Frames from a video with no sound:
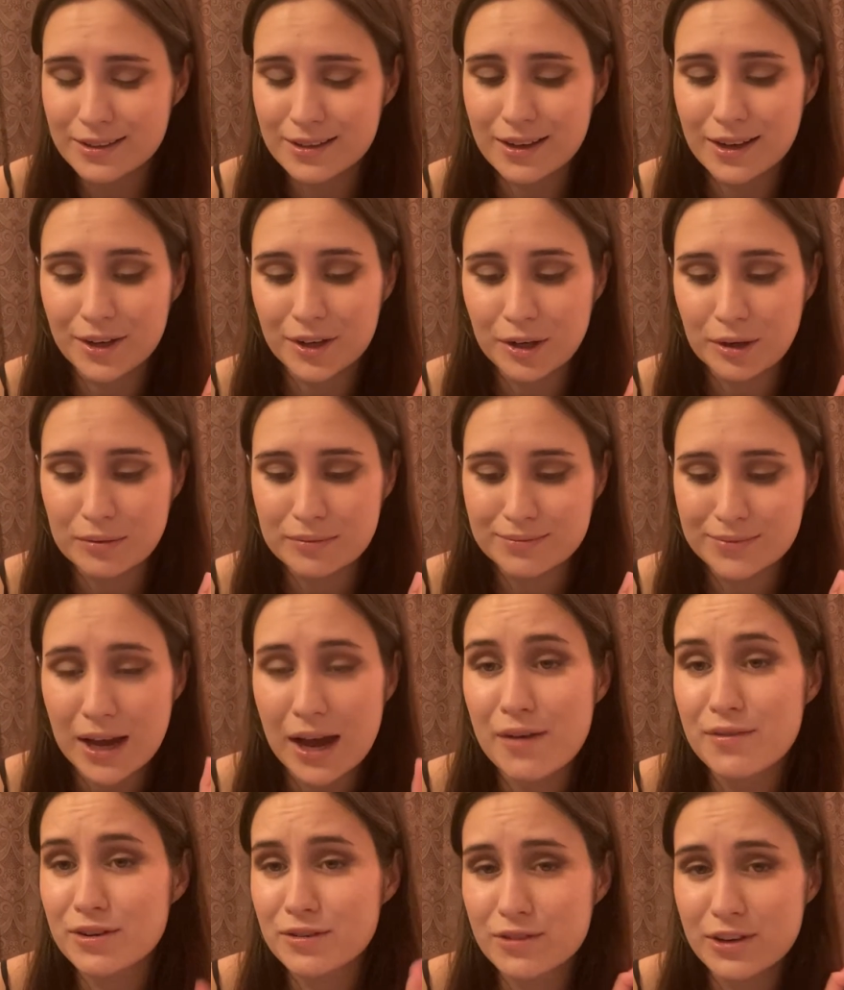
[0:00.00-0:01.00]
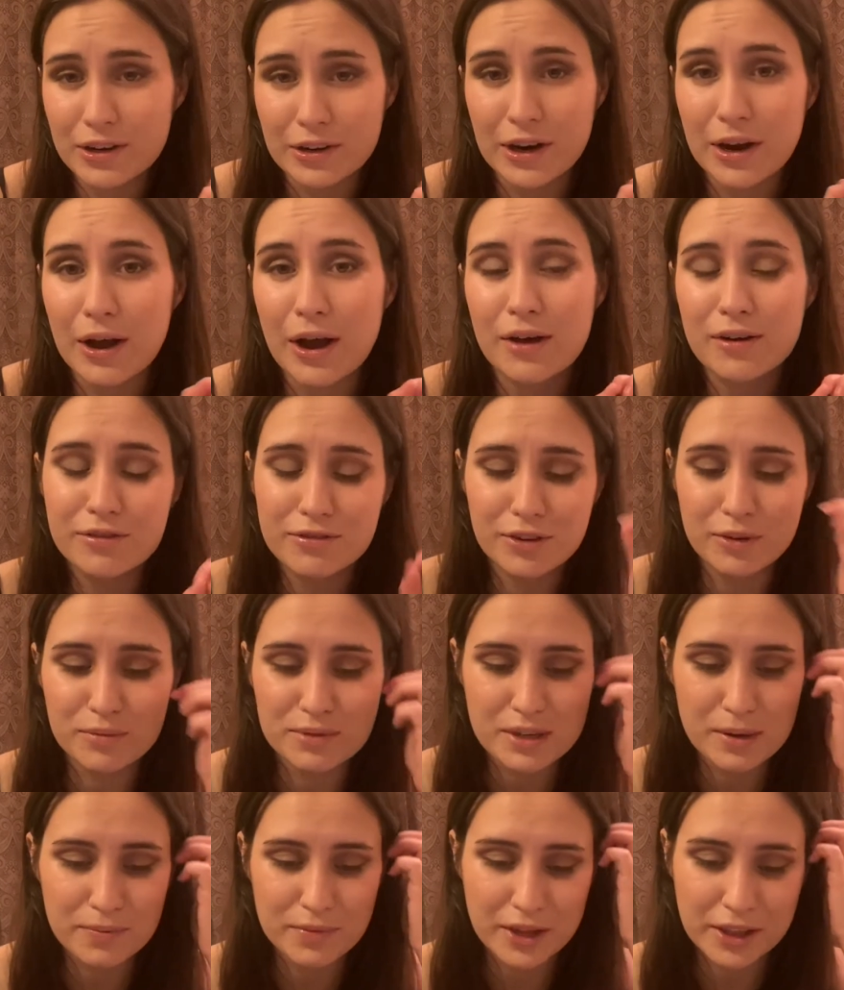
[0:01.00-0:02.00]
Um, I have to figure out how to film
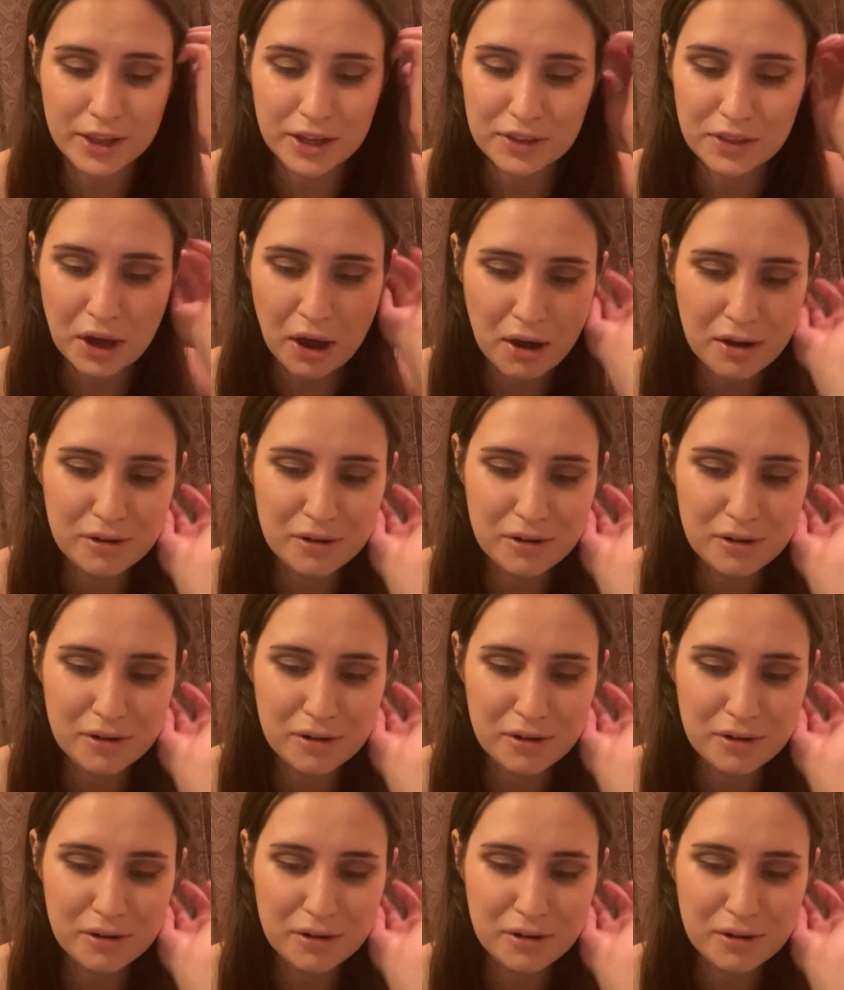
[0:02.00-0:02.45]
something like that.